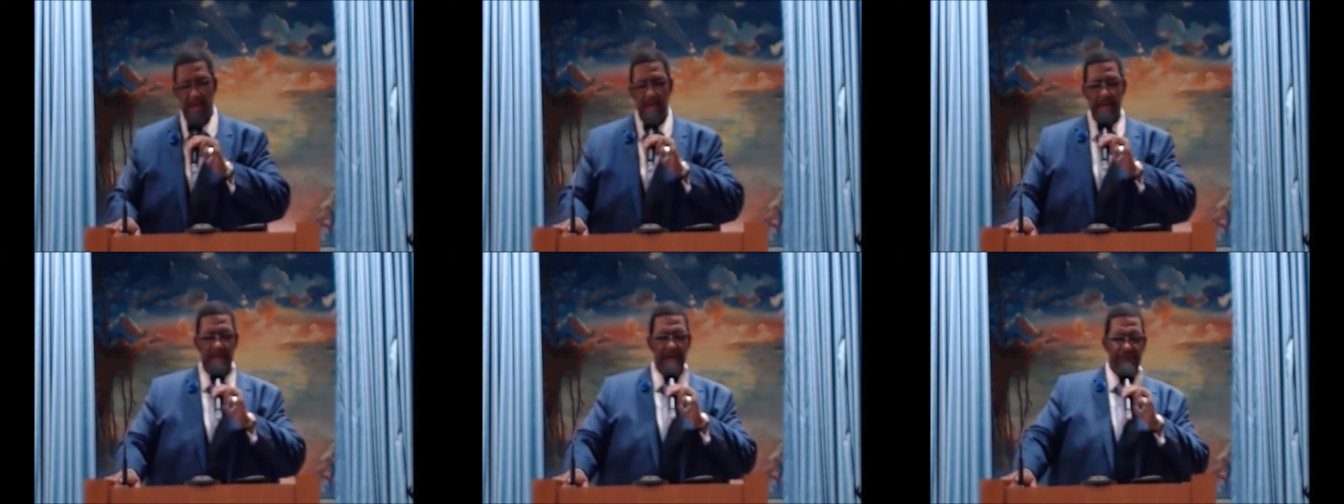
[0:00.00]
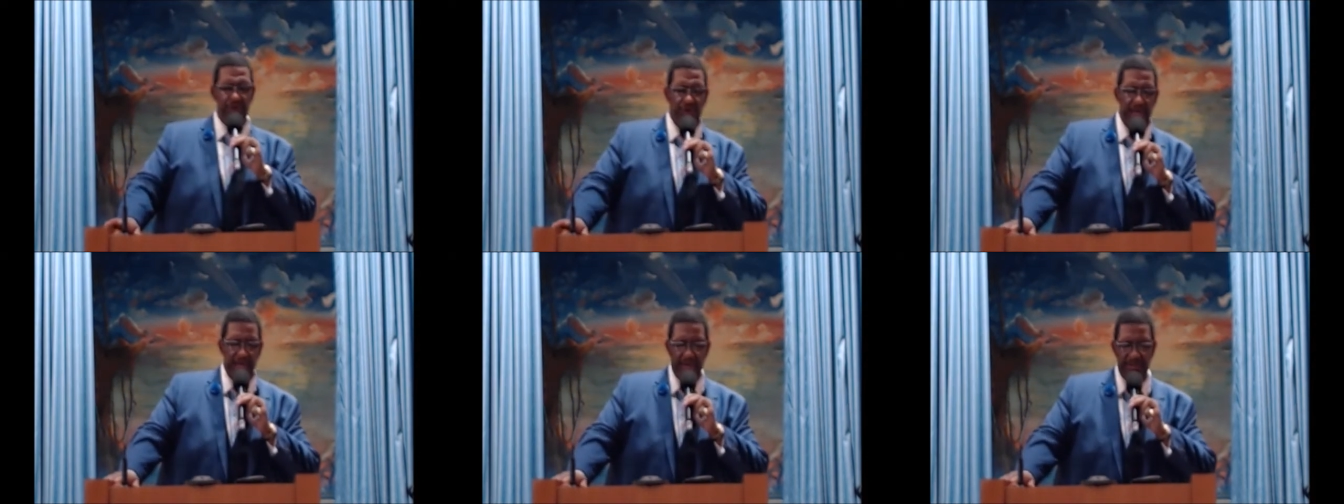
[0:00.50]
that if you
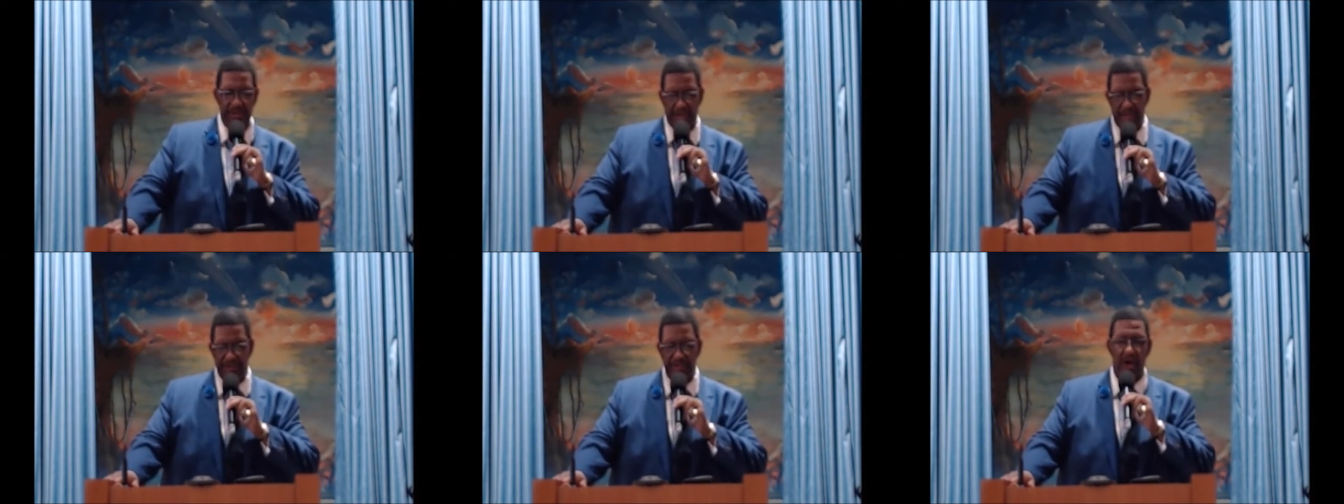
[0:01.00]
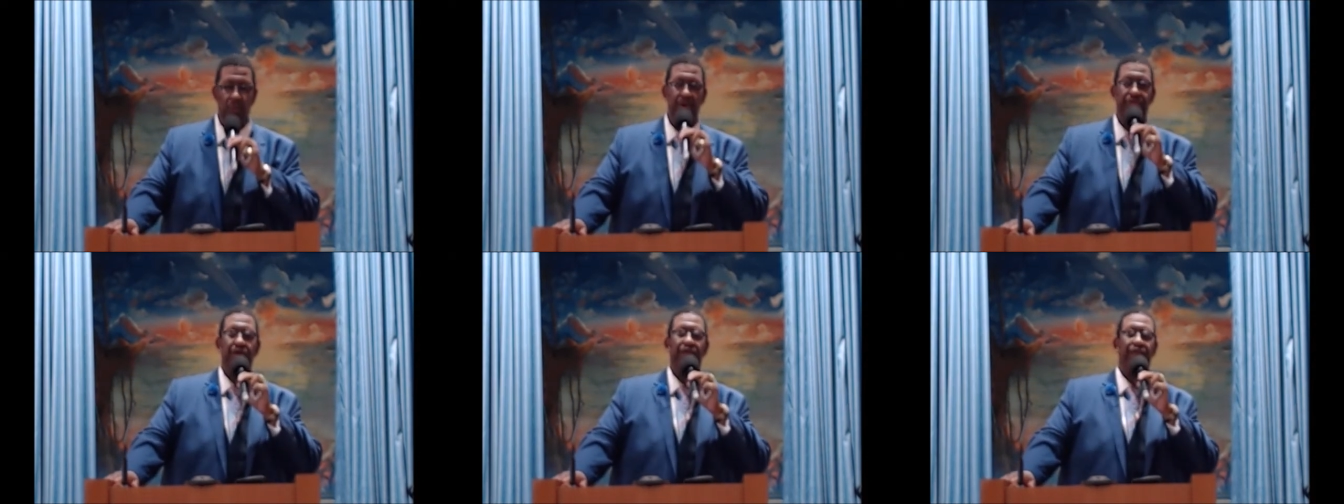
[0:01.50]
need us to consult
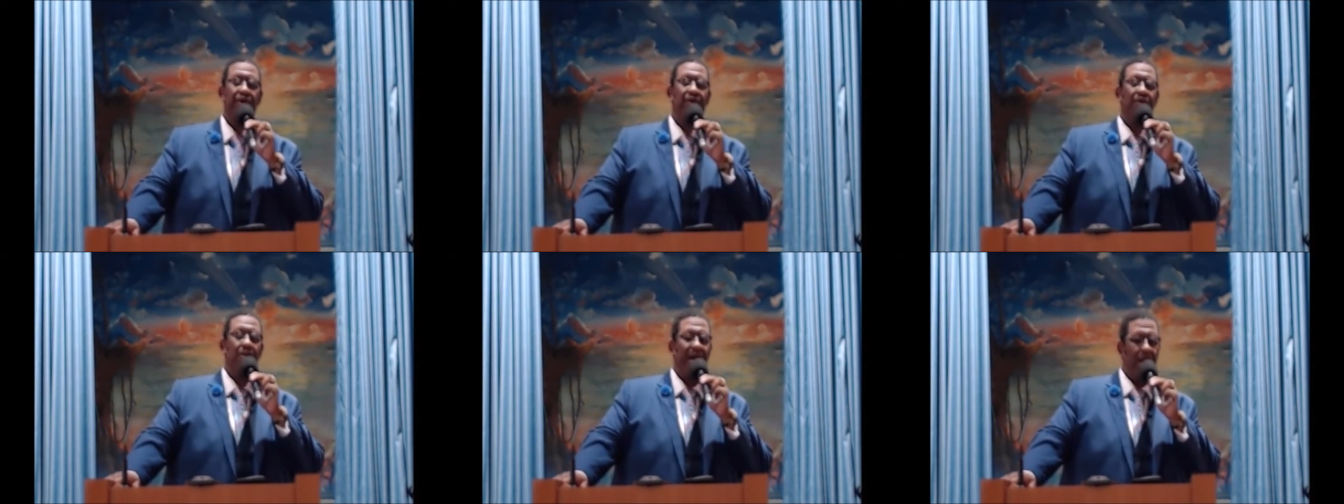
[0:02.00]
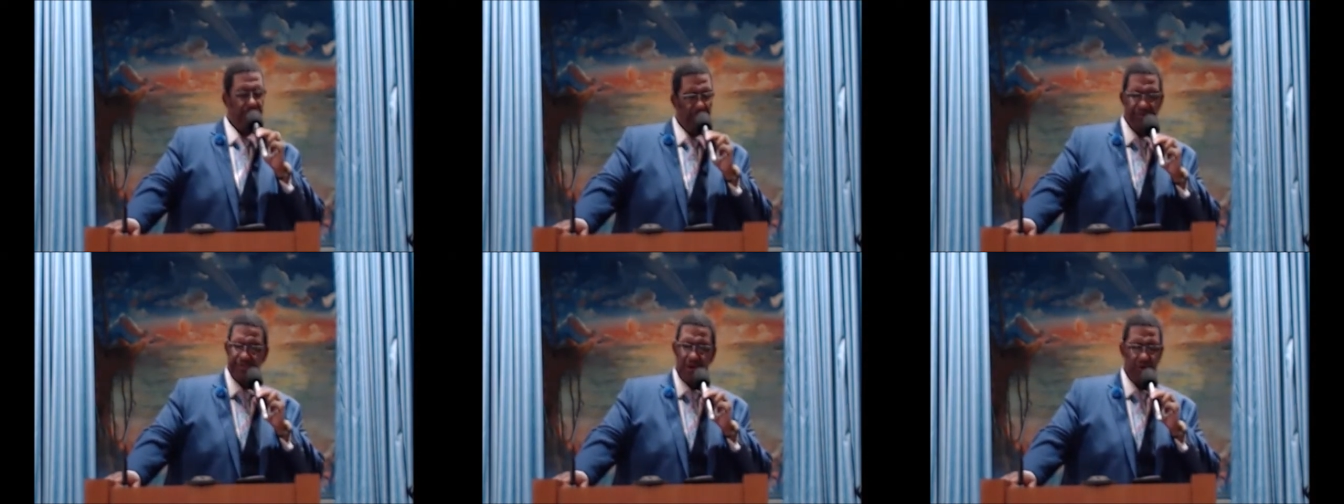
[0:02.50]
with you further about your
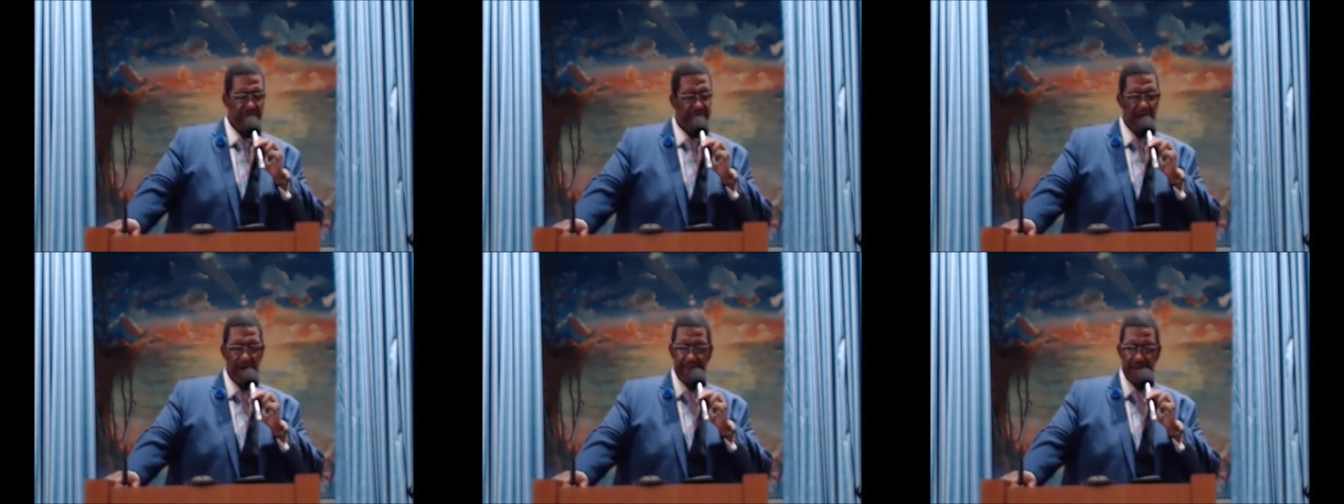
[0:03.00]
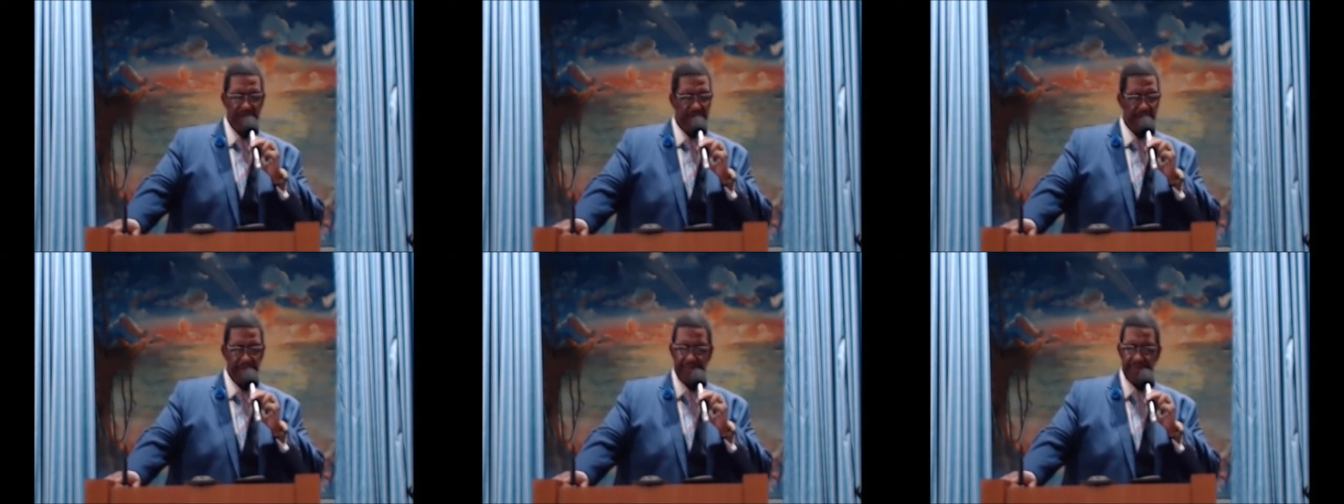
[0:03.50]
soul salvation,
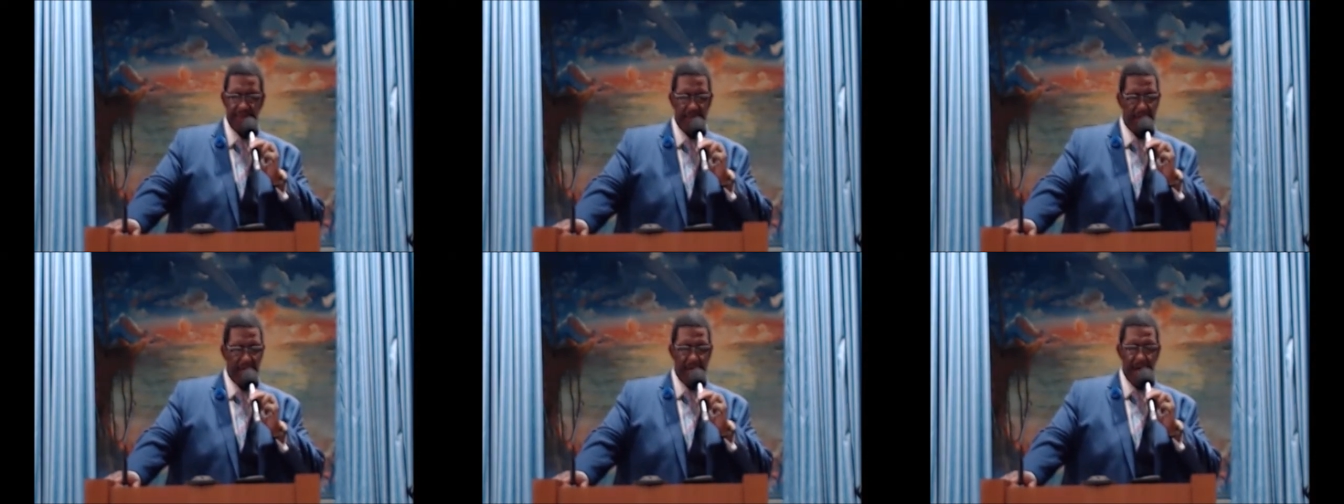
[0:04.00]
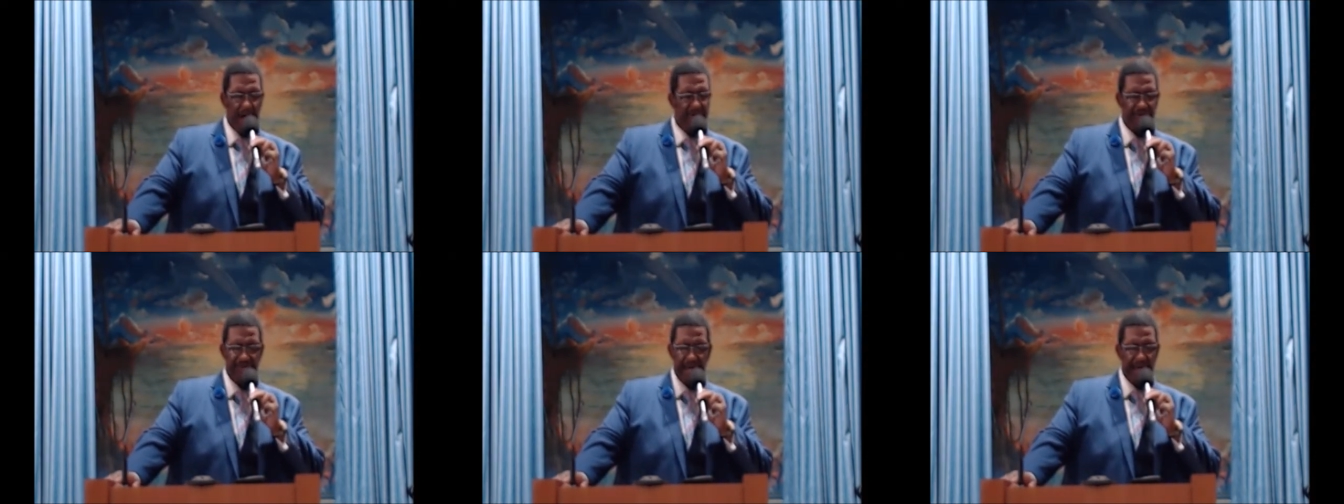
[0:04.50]

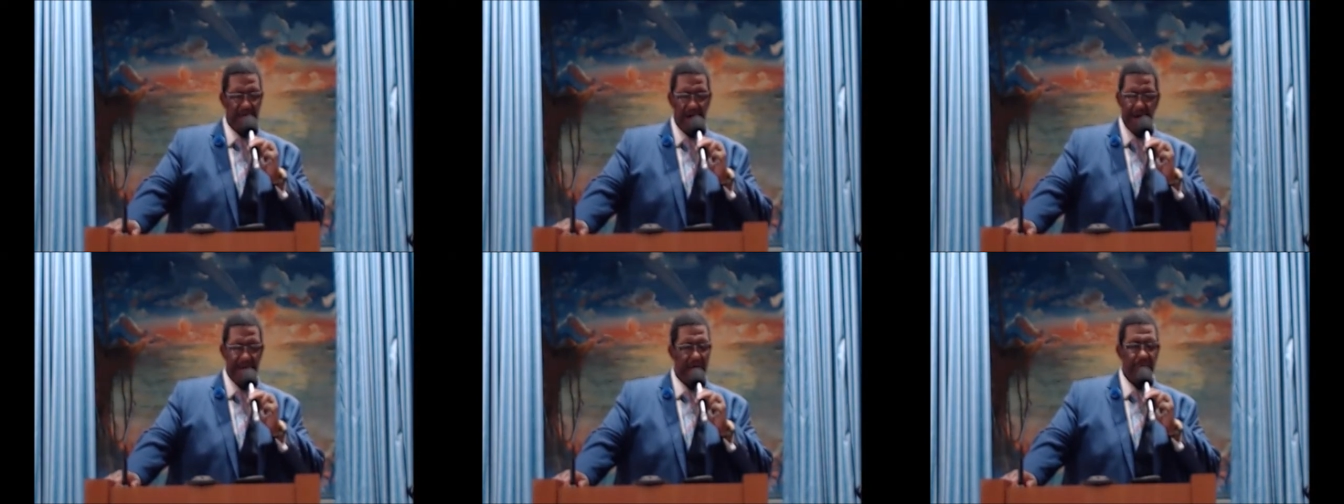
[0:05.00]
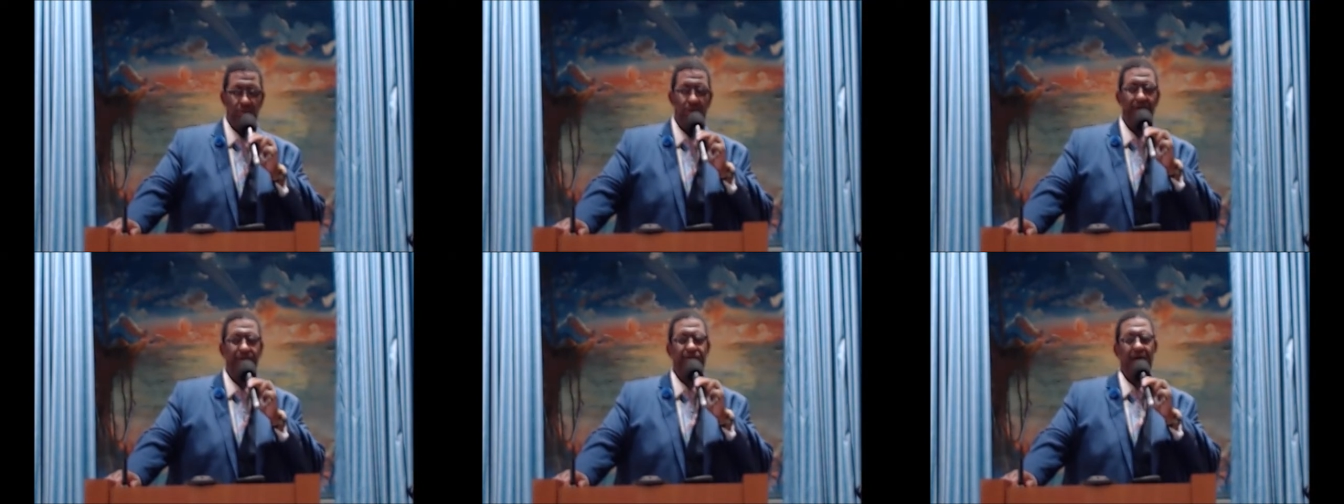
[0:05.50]
understand God had but
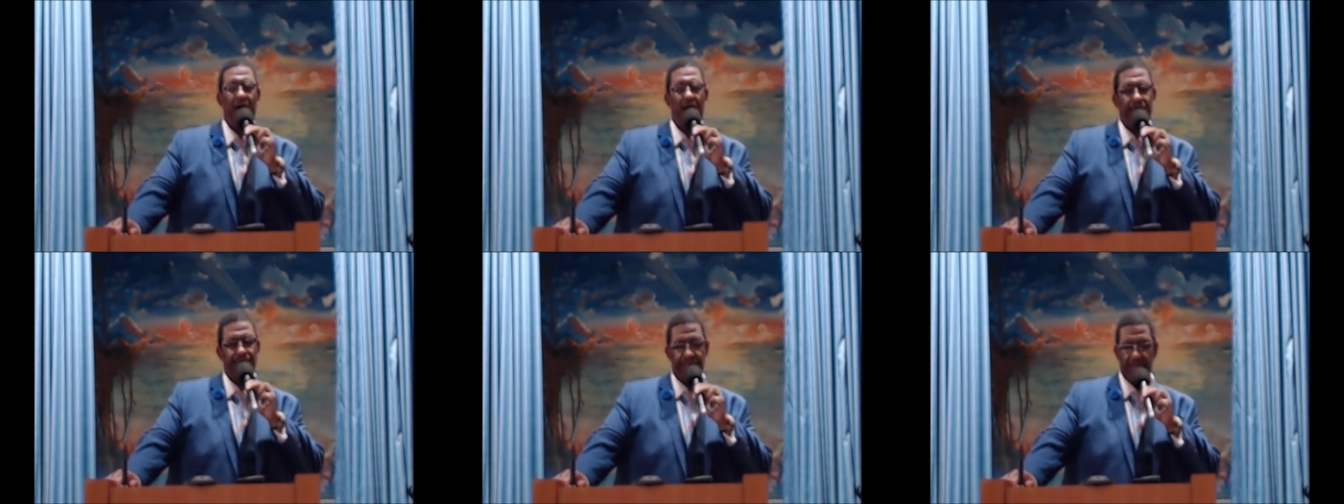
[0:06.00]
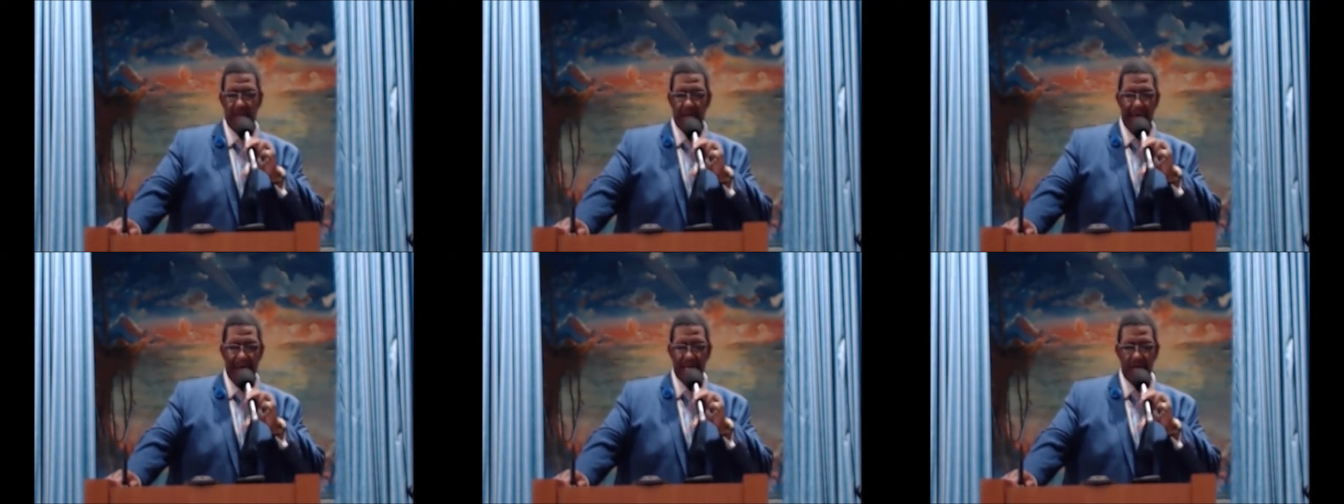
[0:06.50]
one son,
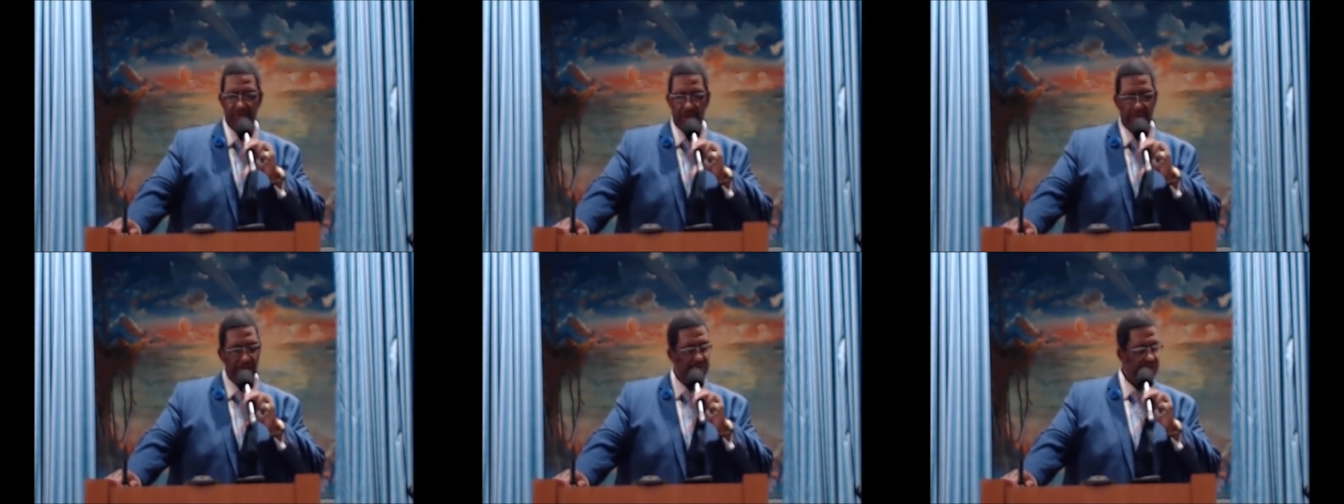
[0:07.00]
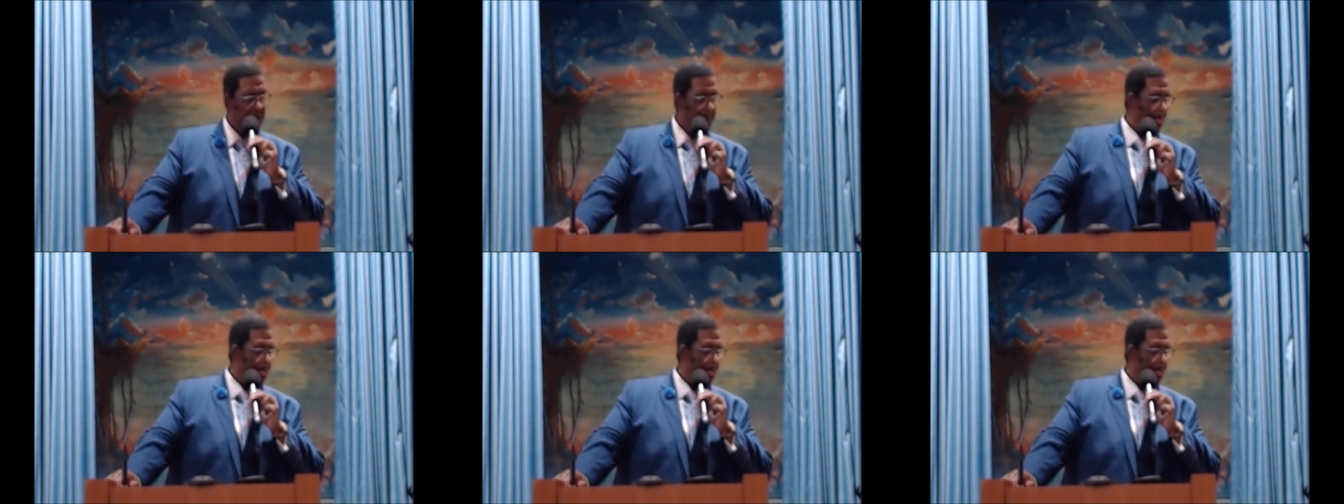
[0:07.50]
and he was a preacher.